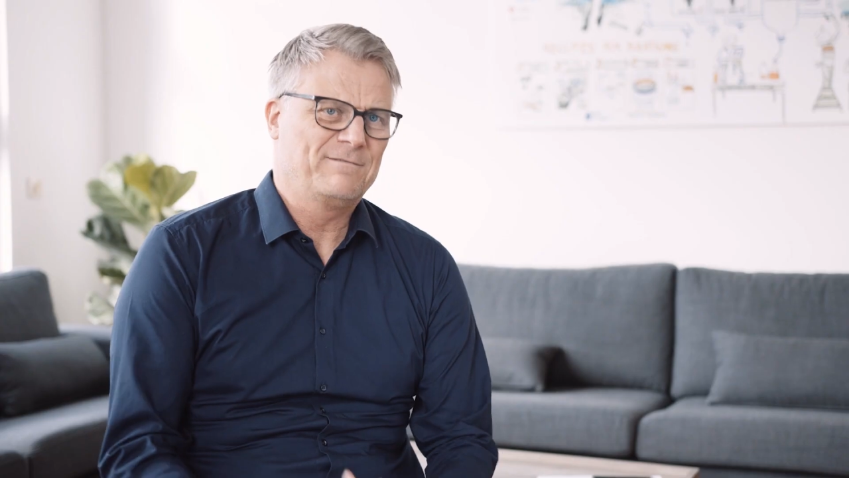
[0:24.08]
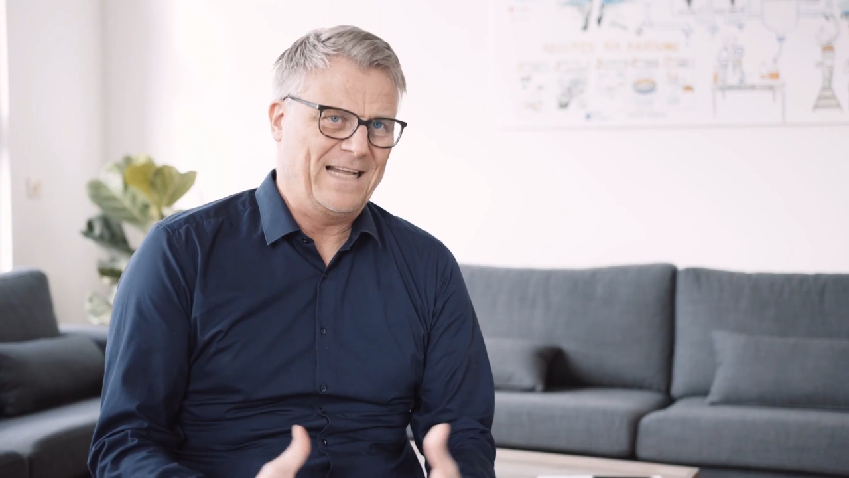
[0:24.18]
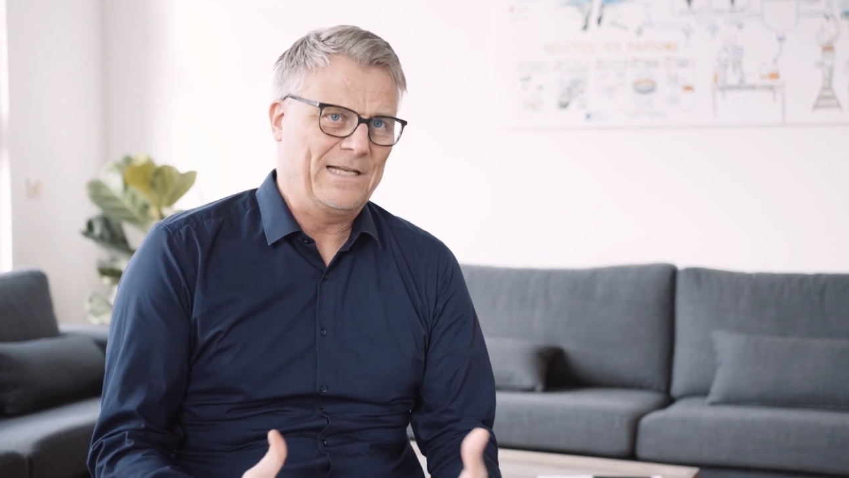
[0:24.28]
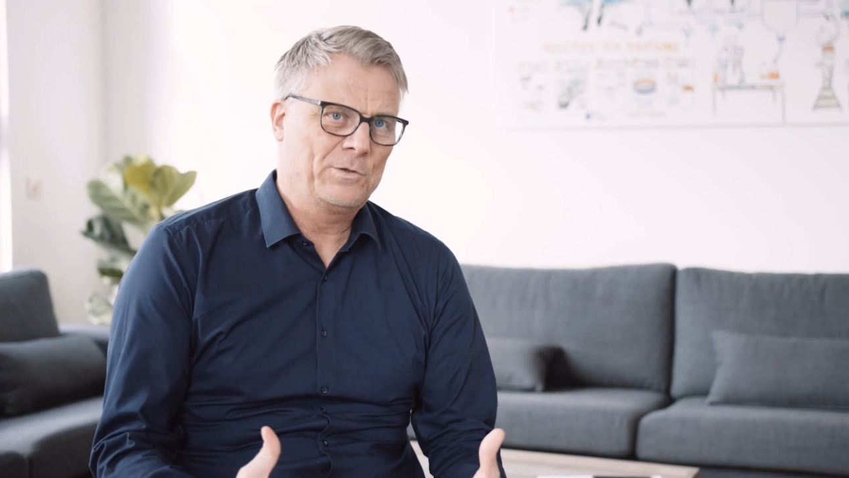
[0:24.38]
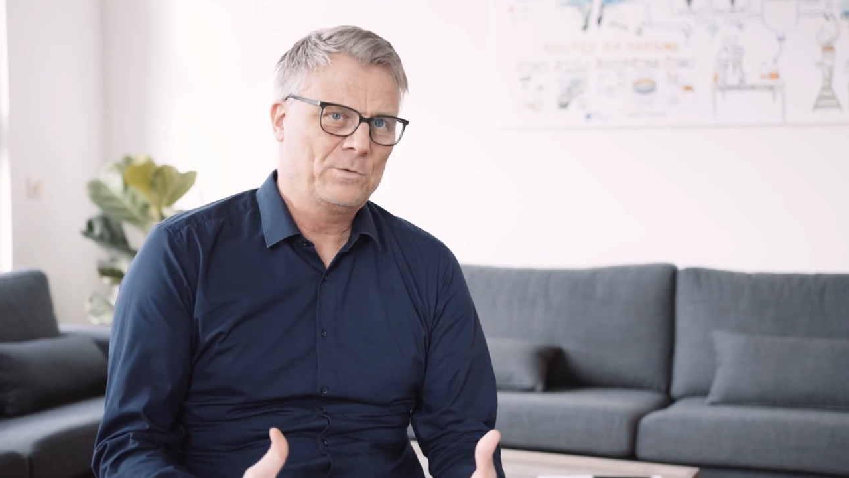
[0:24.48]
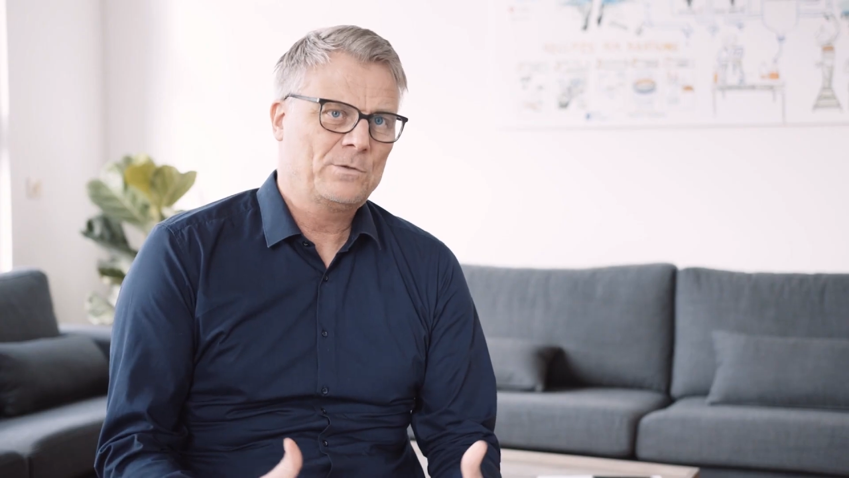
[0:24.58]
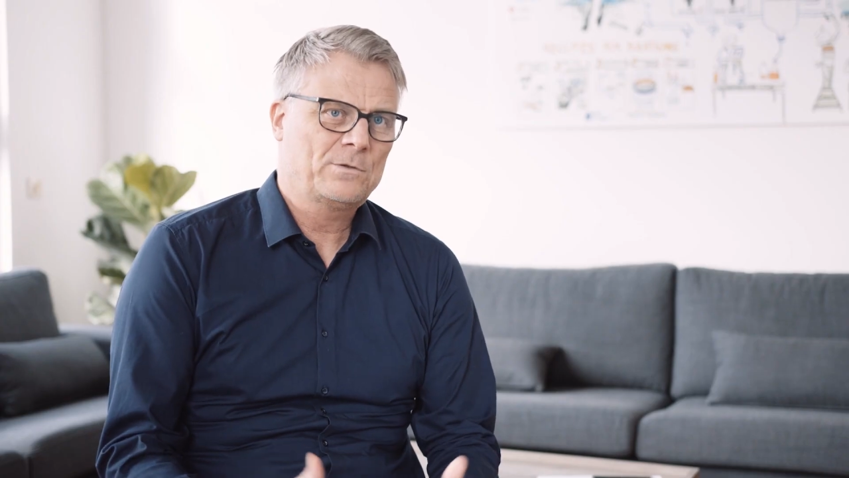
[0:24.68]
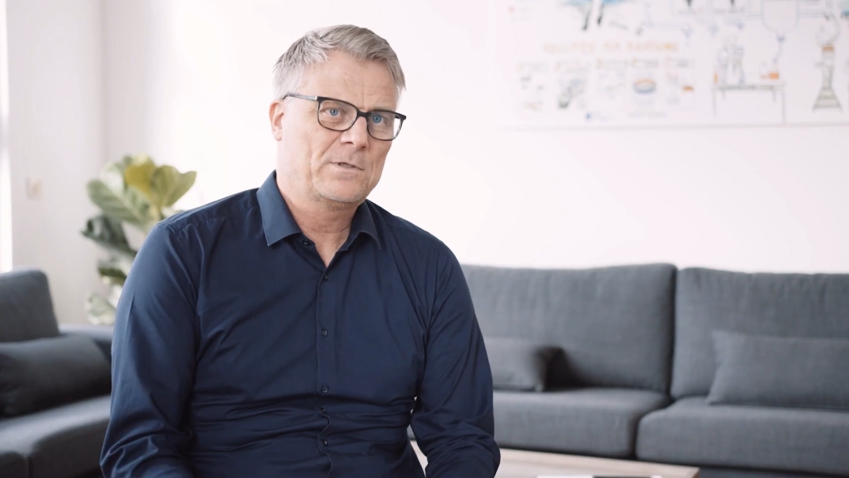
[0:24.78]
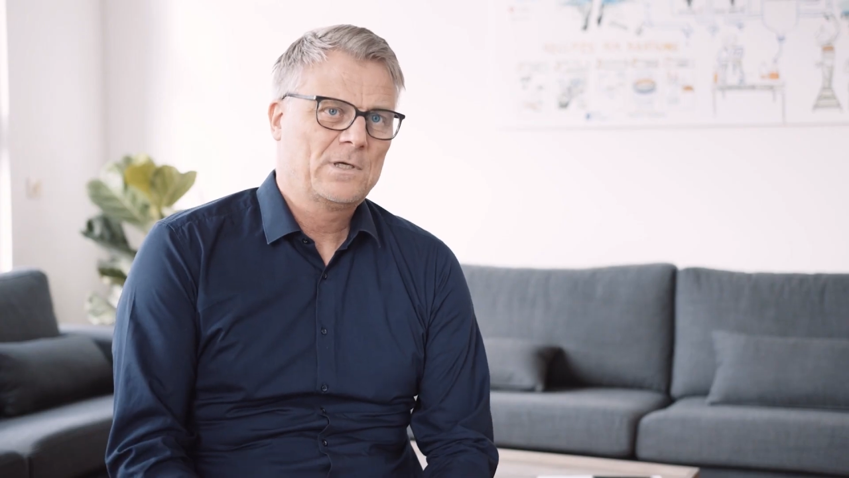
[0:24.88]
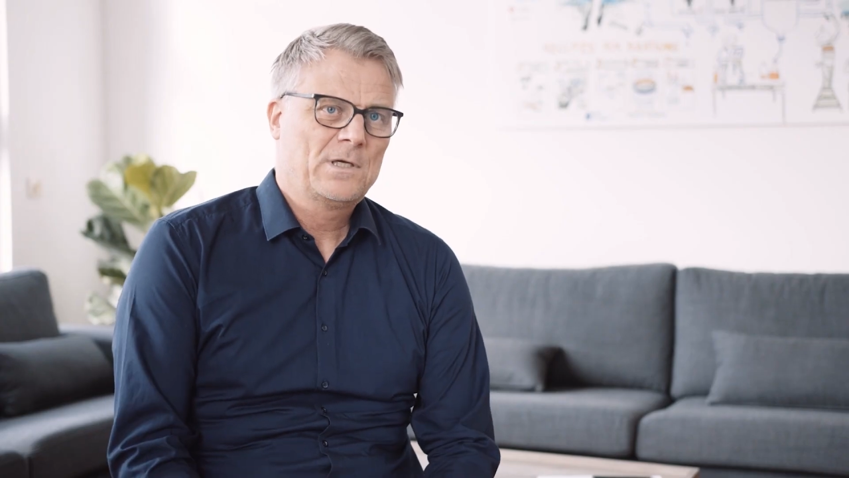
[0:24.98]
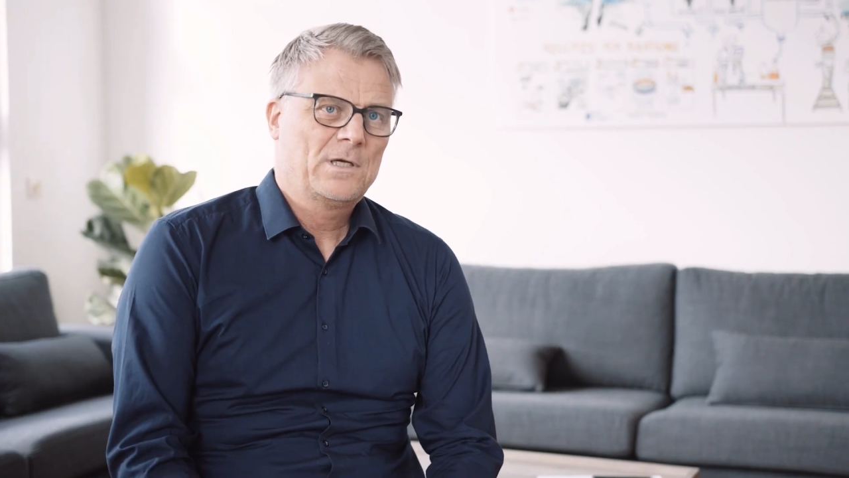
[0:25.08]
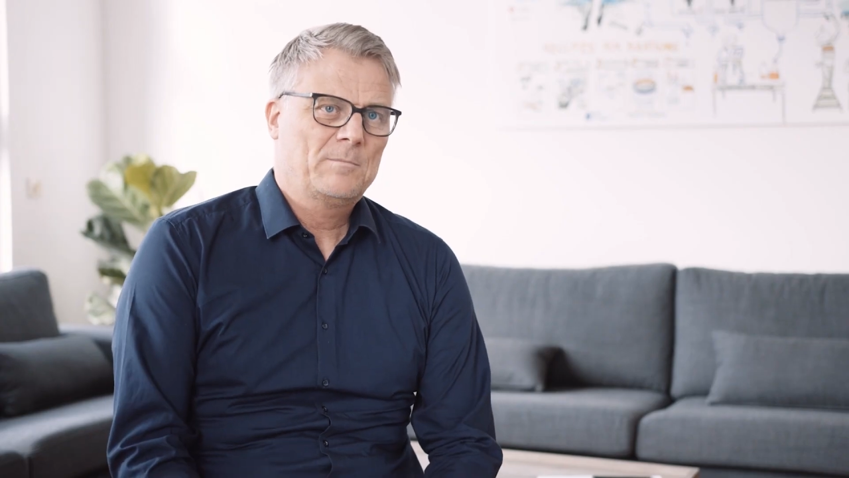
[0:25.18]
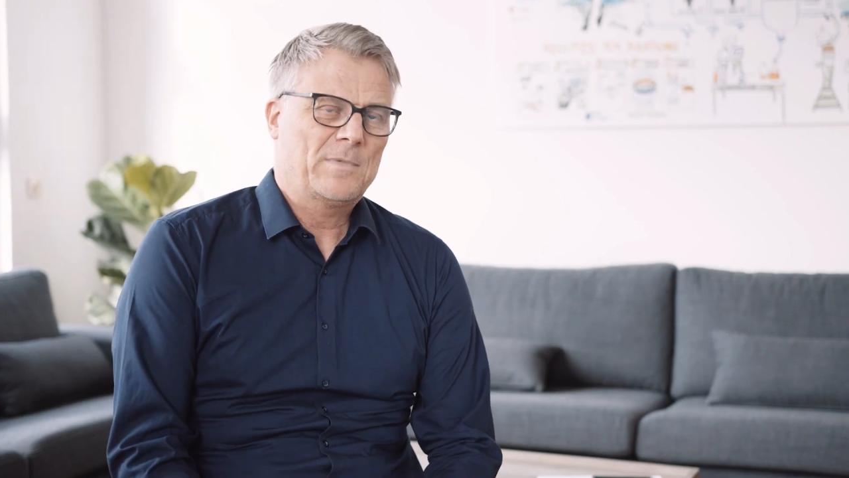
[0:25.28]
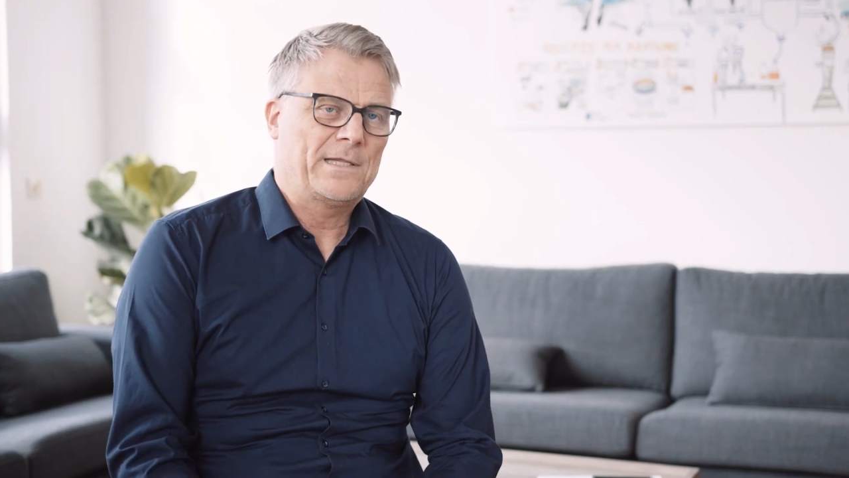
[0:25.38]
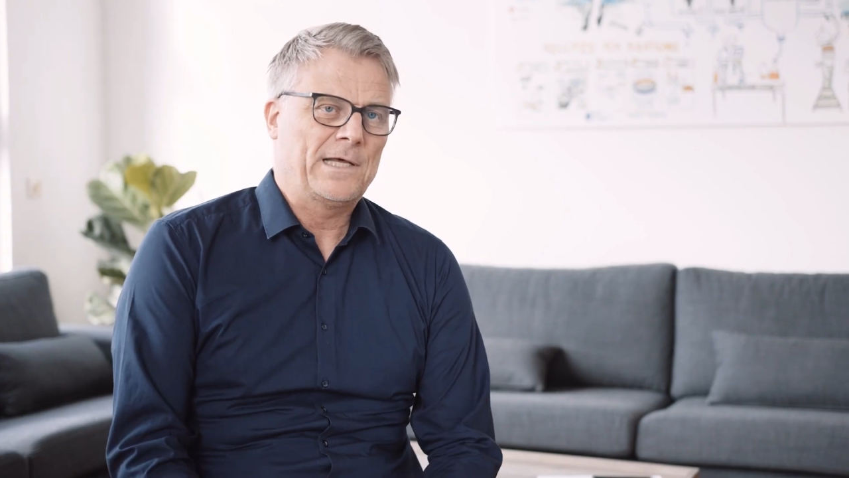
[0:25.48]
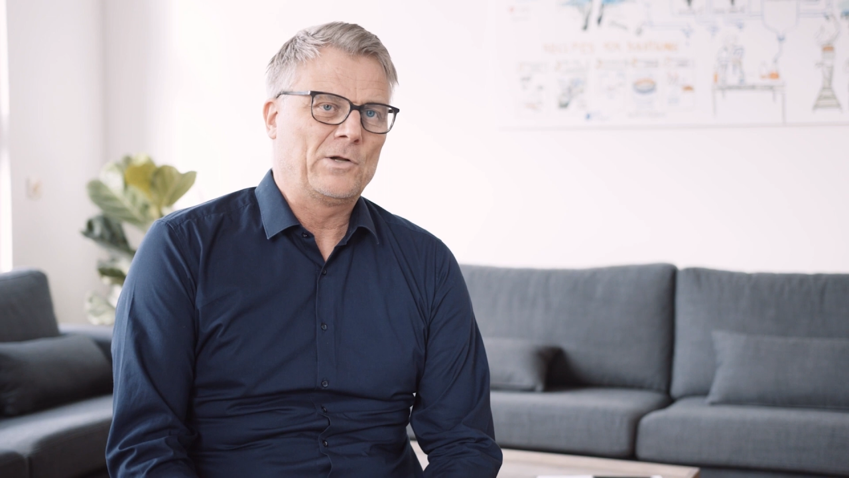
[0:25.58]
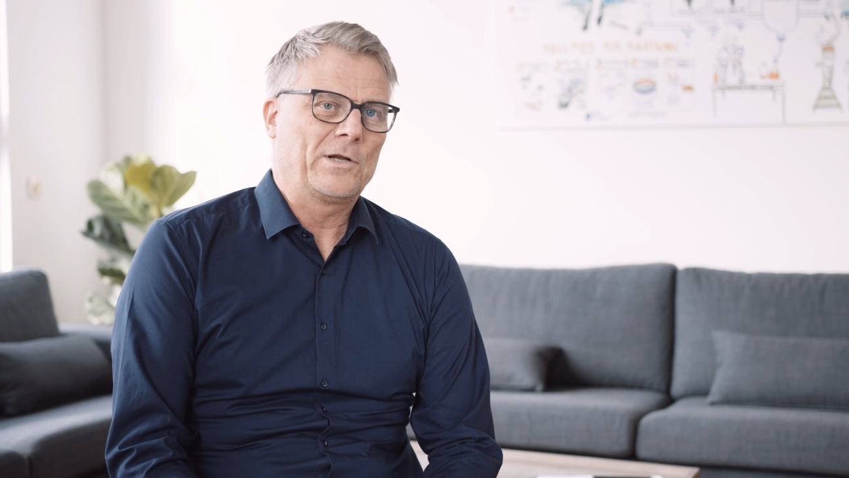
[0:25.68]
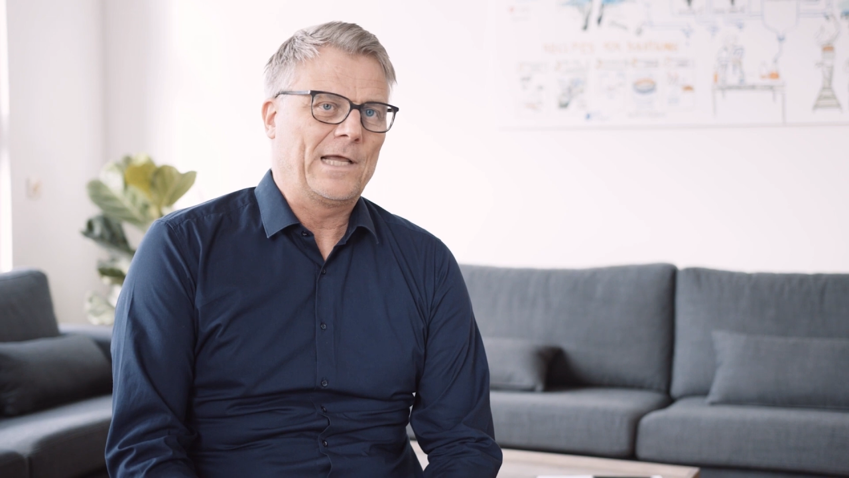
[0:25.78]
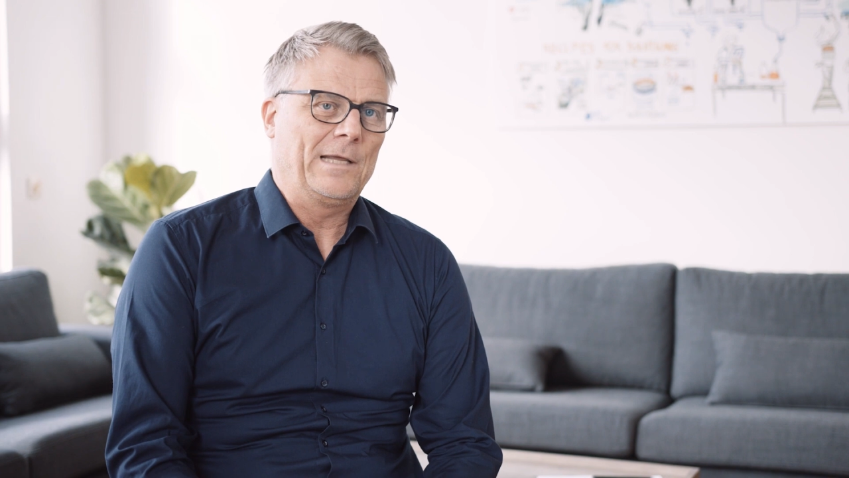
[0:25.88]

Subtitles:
value, but they're not